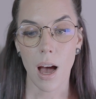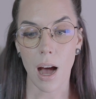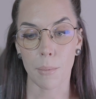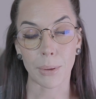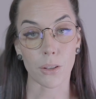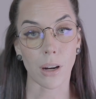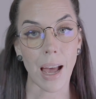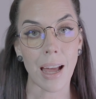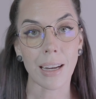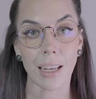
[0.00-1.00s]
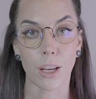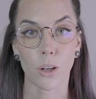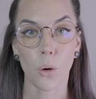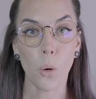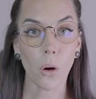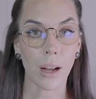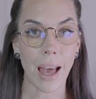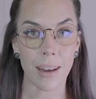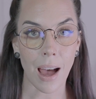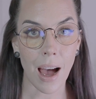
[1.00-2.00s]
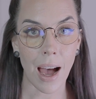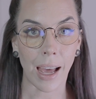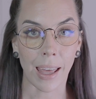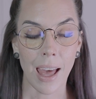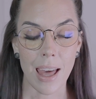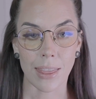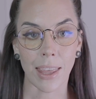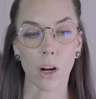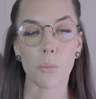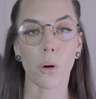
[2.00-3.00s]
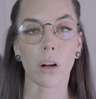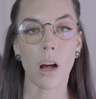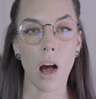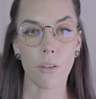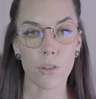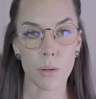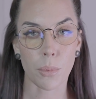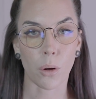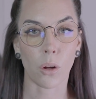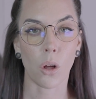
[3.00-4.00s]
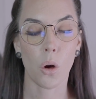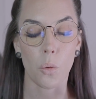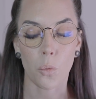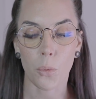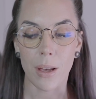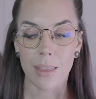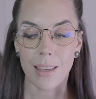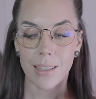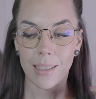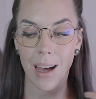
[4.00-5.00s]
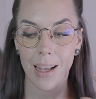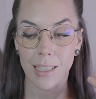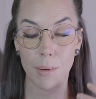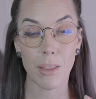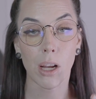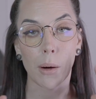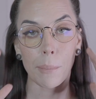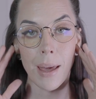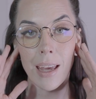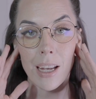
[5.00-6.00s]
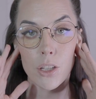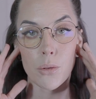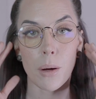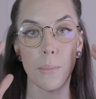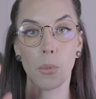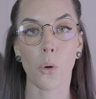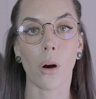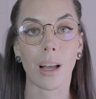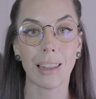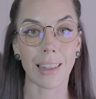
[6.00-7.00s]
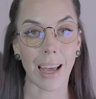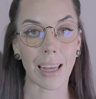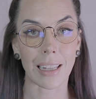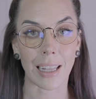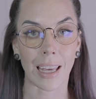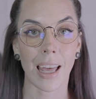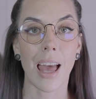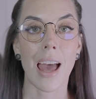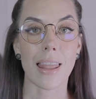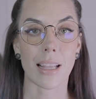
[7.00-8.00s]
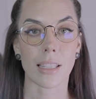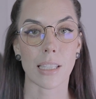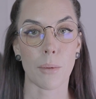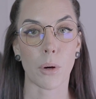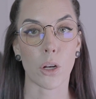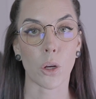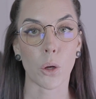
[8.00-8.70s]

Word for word: um, either NE or NI, they are more comfortable with this concept and they are paying to it more likely than someone